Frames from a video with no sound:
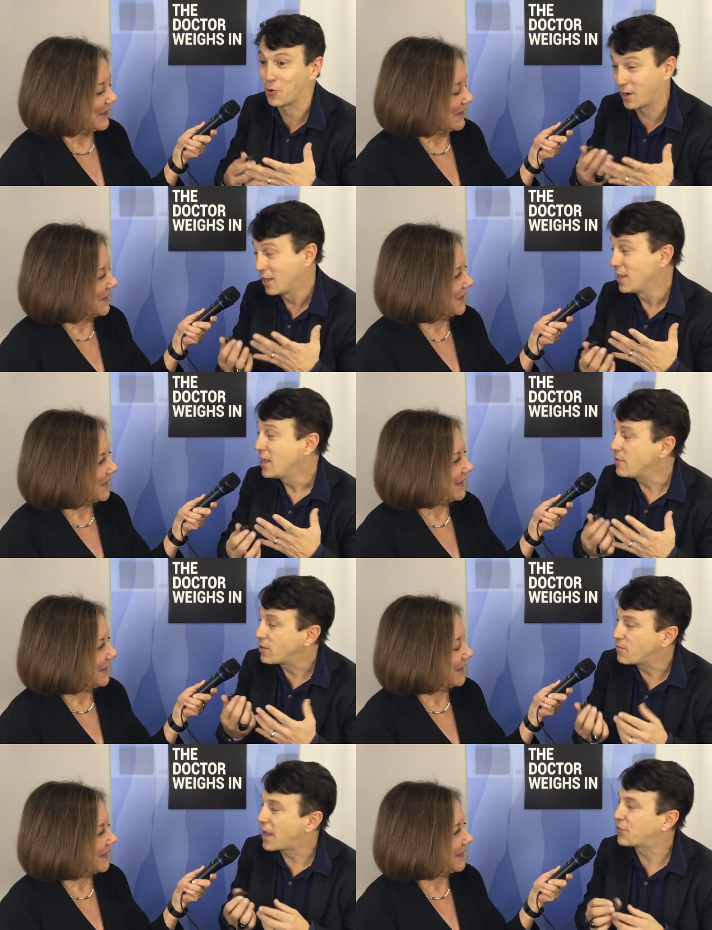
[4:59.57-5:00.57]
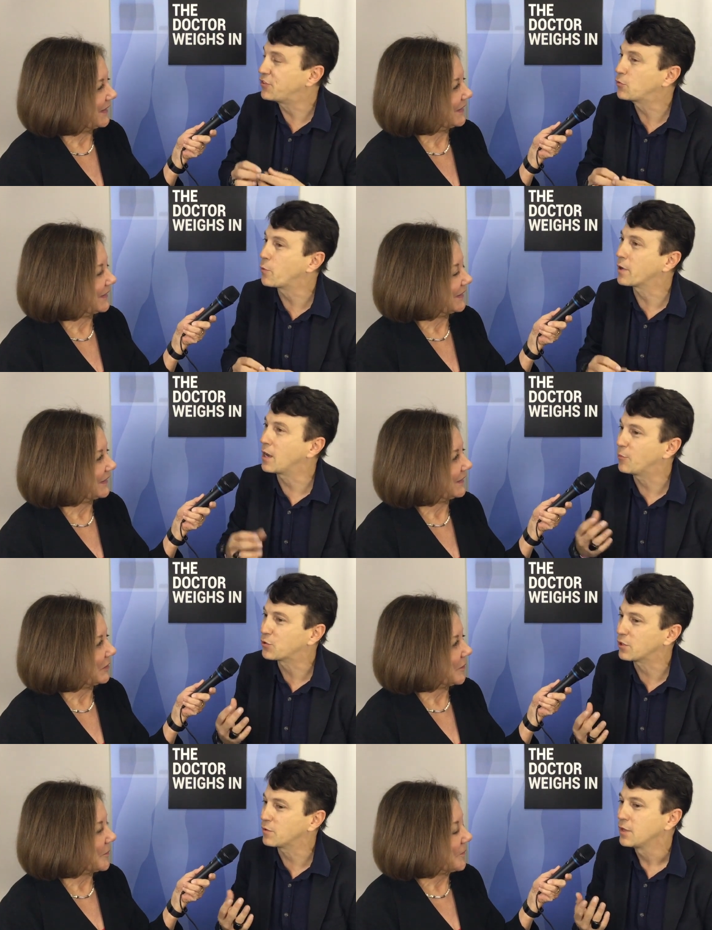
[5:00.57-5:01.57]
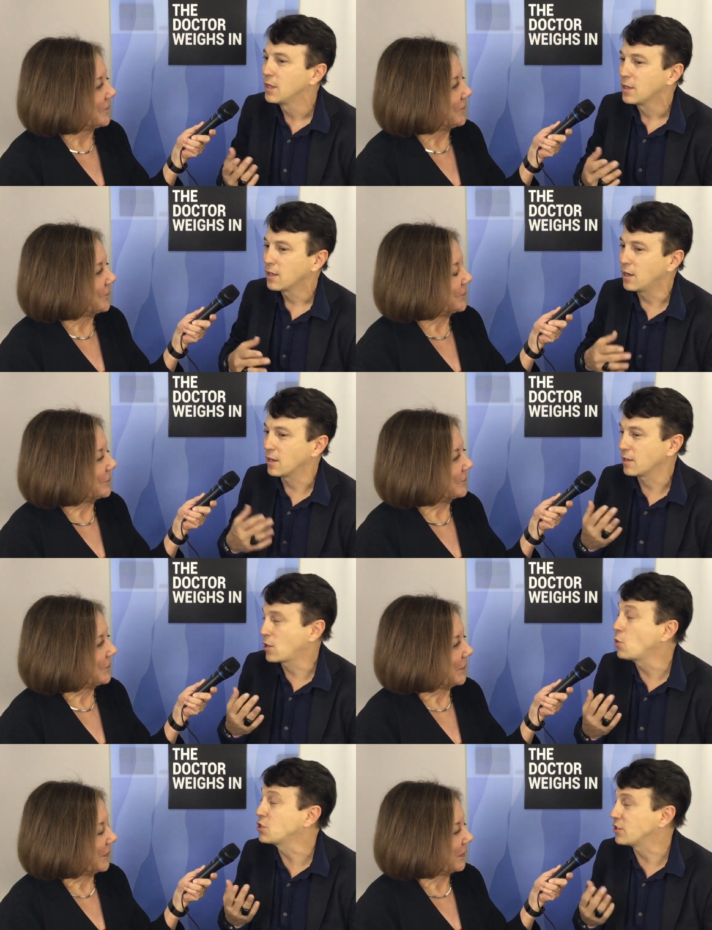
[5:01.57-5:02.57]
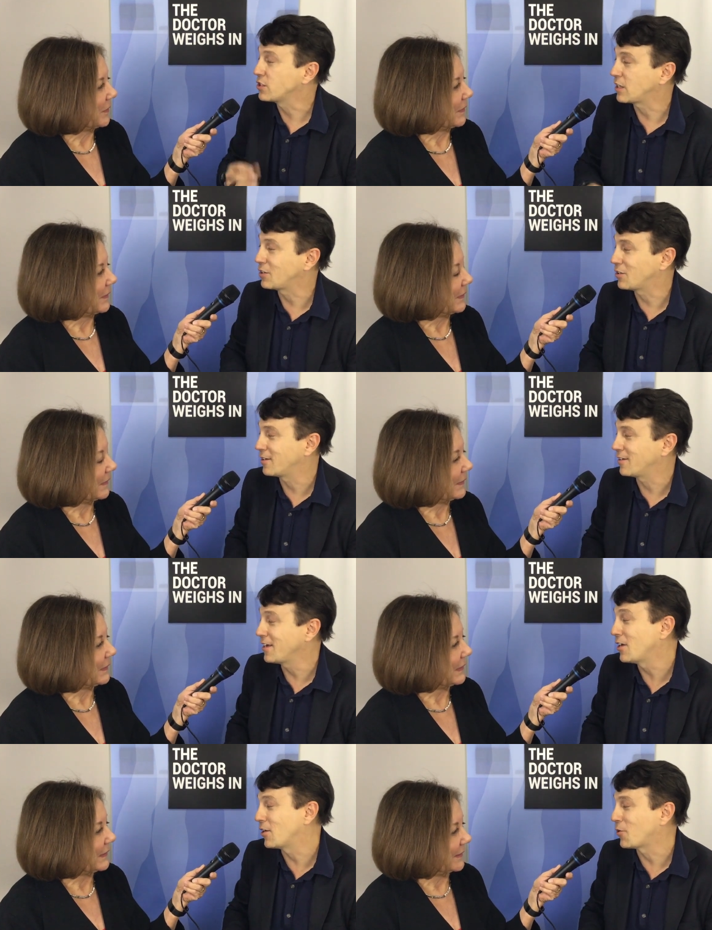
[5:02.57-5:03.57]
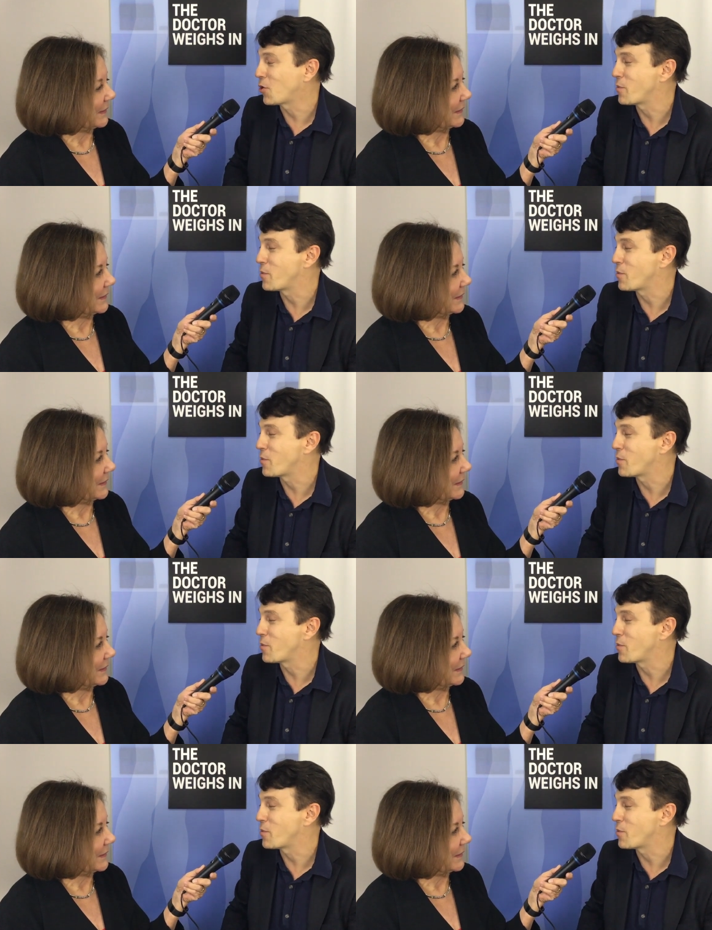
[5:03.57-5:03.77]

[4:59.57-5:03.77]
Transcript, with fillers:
Speaker 1: or even advanced. These will become sort of uh, coaches in your ear or